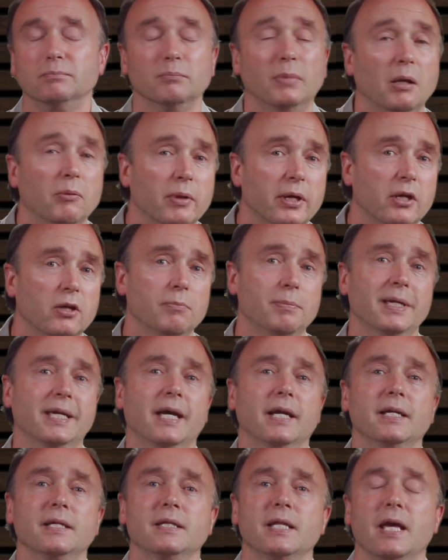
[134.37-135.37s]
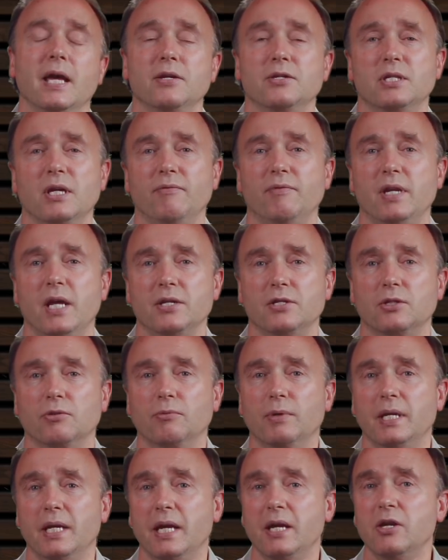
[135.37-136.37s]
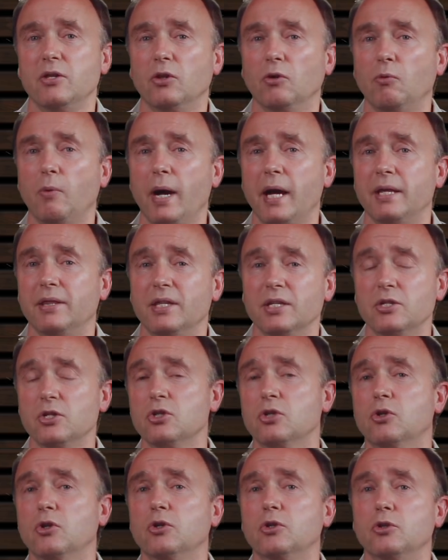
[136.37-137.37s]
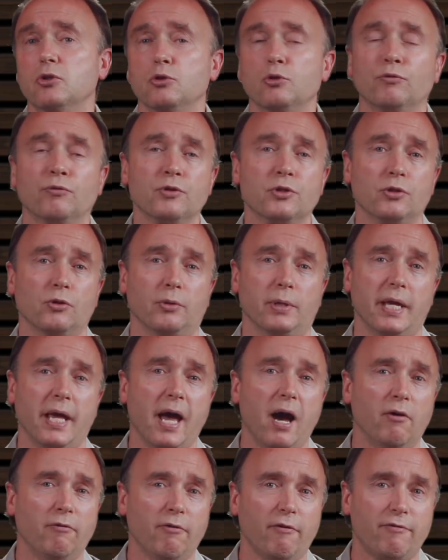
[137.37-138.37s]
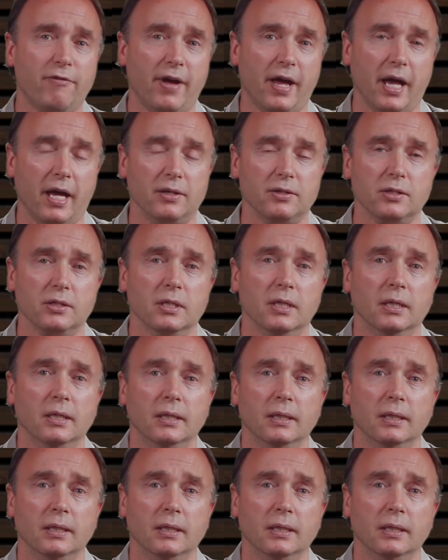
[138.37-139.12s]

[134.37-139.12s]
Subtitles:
but we could be getting the a7 S3. Either way, this is good news for Sony Alpha fans.